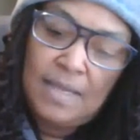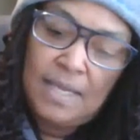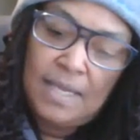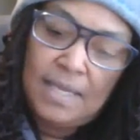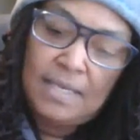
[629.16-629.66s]

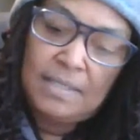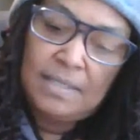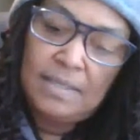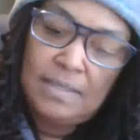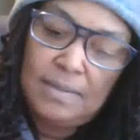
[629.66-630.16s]
And
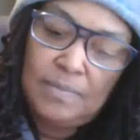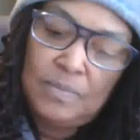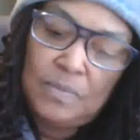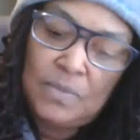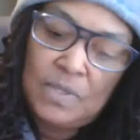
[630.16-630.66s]
um,
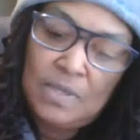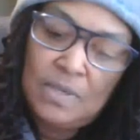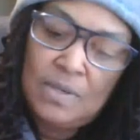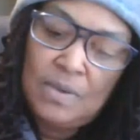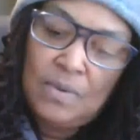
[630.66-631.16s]

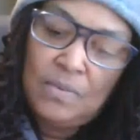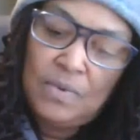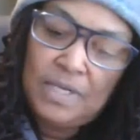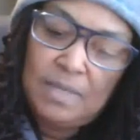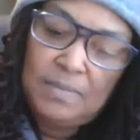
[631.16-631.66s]

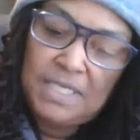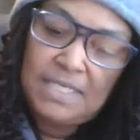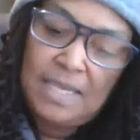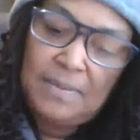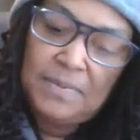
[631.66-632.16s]
we're gonna be
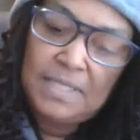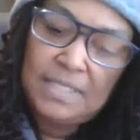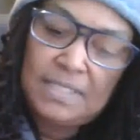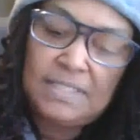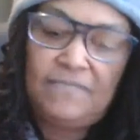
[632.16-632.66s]
taping
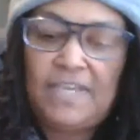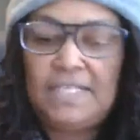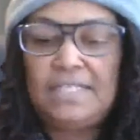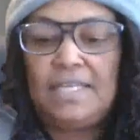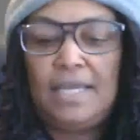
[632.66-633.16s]
this
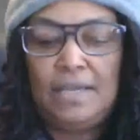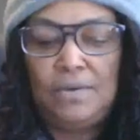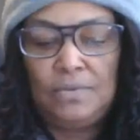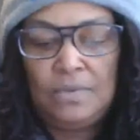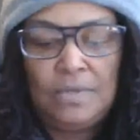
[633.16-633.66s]
face
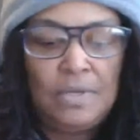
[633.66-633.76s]
down